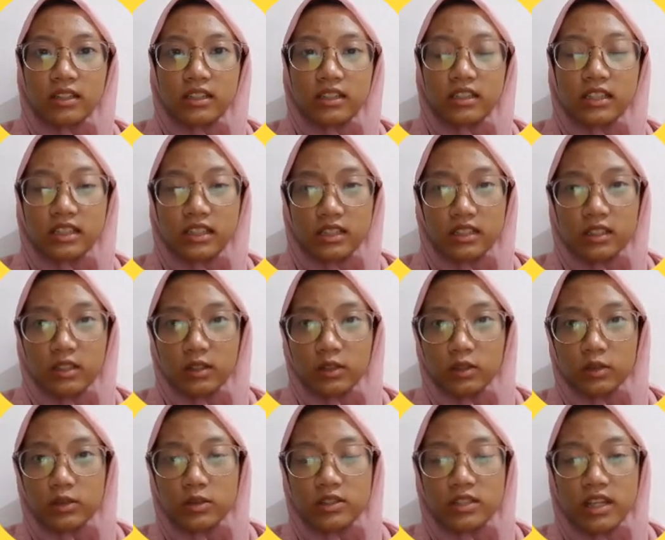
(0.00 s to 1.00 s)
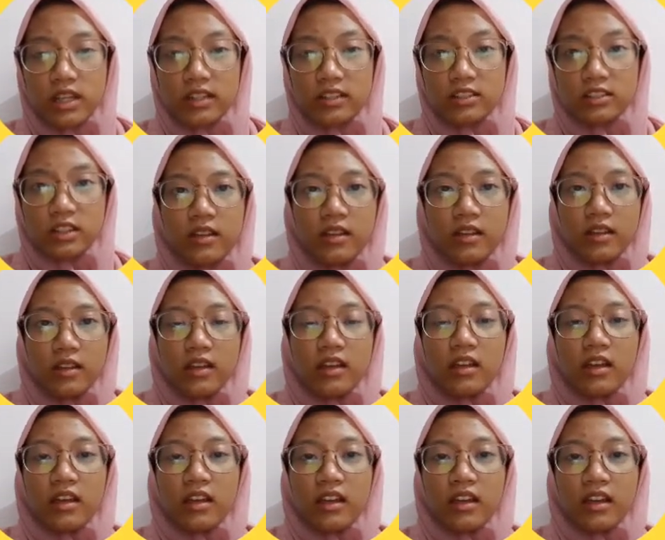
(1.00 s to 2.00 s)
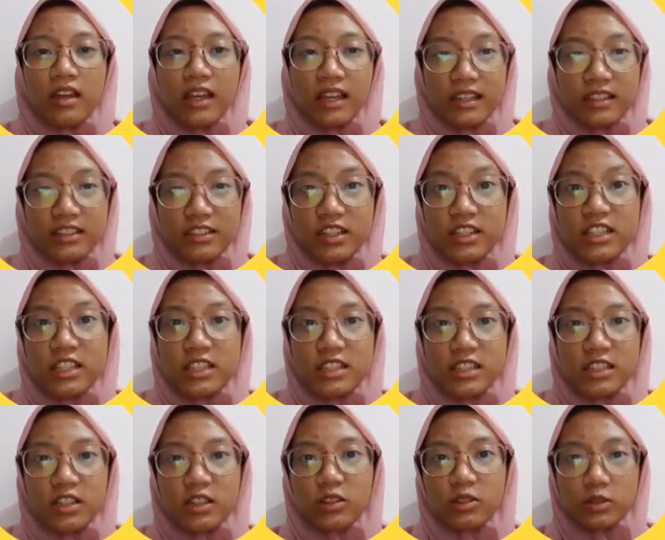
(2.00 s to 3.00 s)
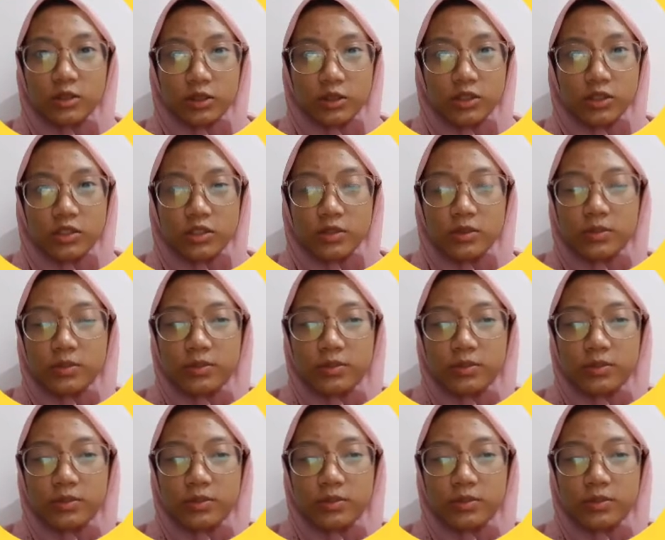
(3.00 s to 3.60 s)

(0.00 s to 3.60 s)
digital goods and traditional goods.